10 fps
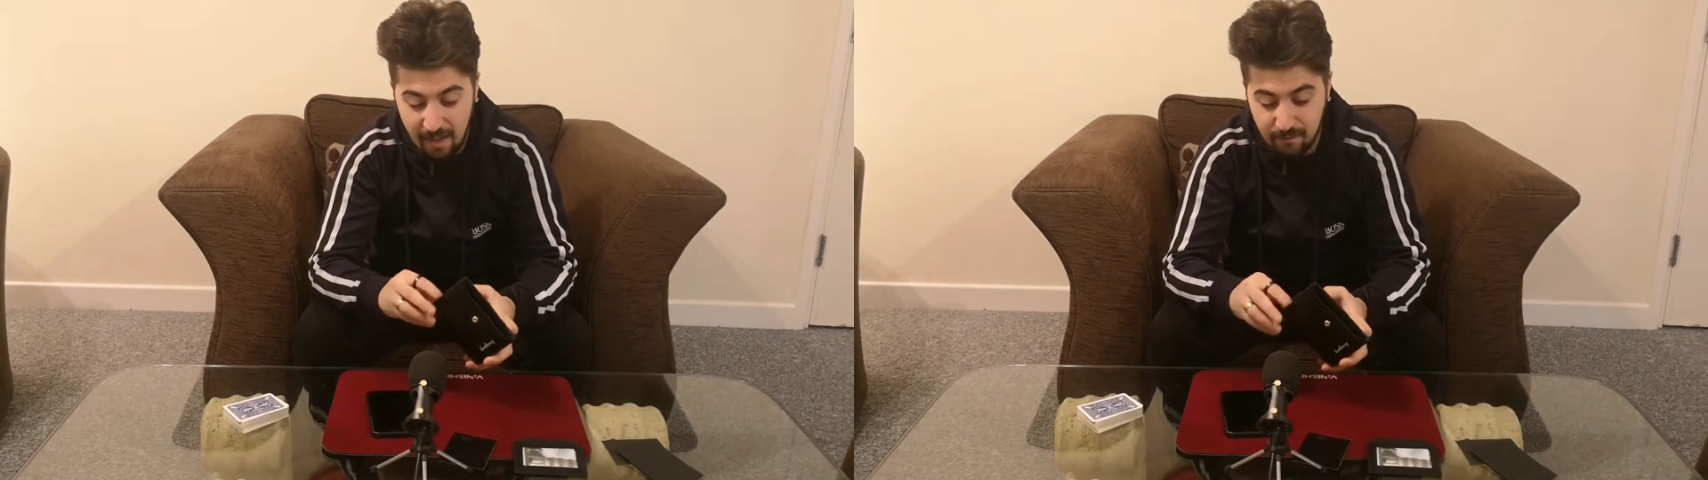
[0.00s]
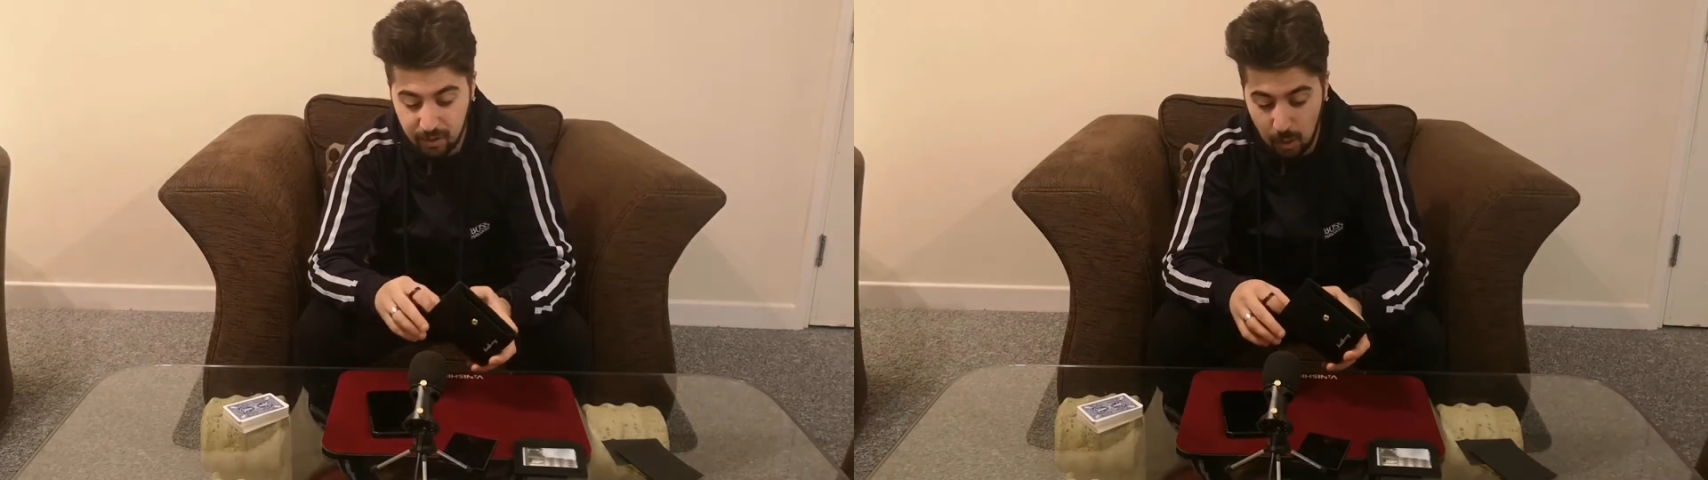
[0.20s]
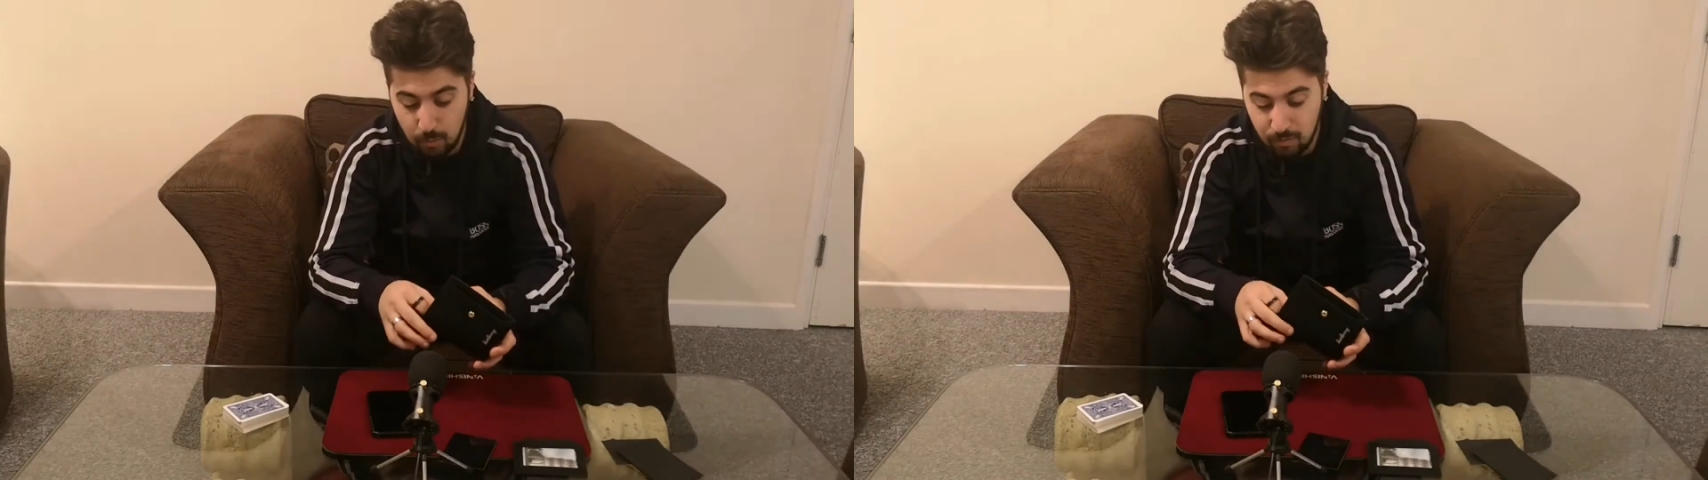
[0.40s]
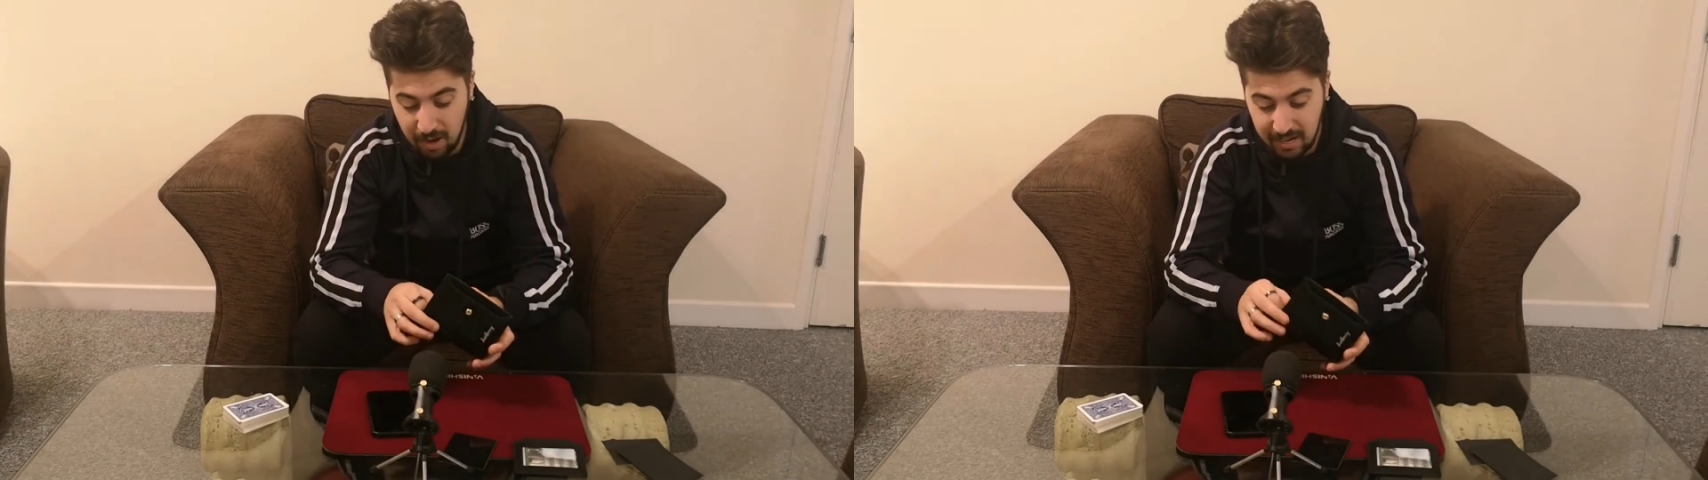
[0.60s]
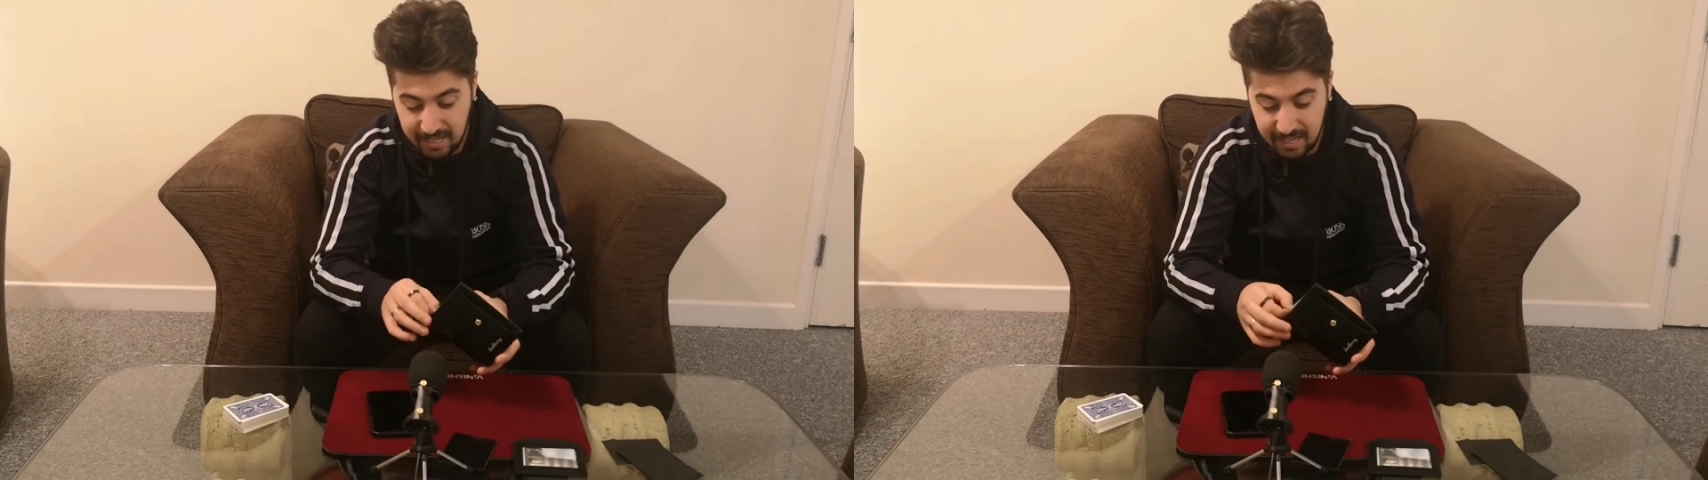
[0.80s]
envelope
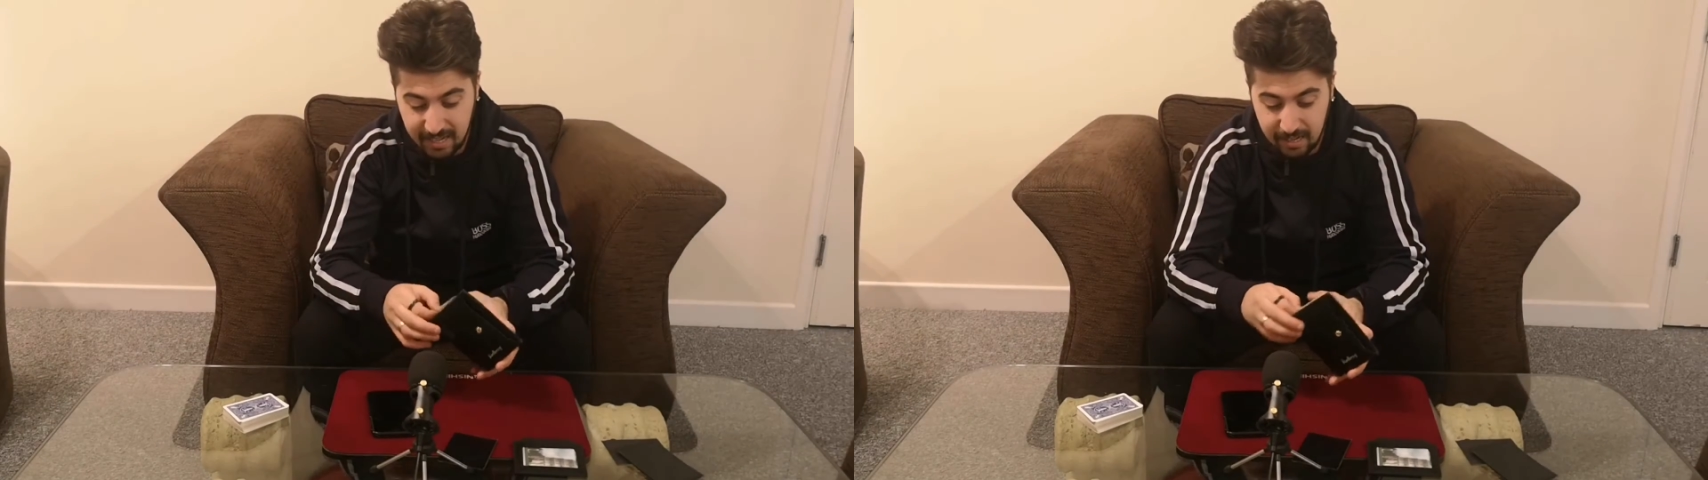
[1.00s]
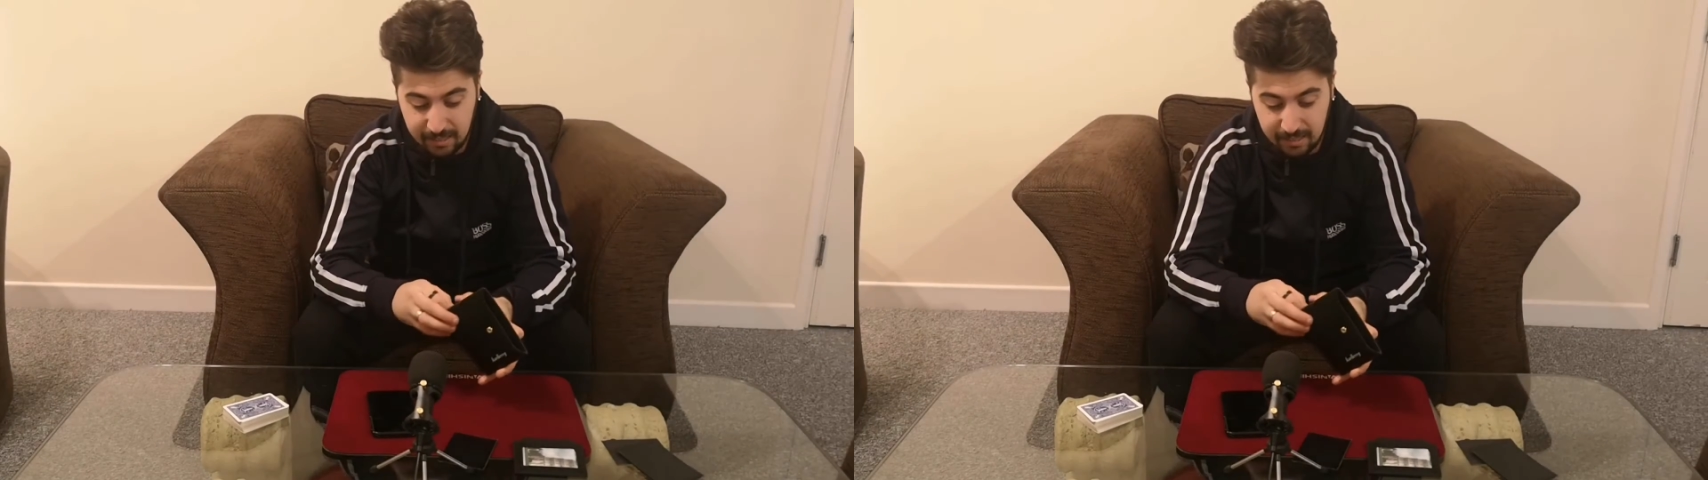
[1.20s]
right here.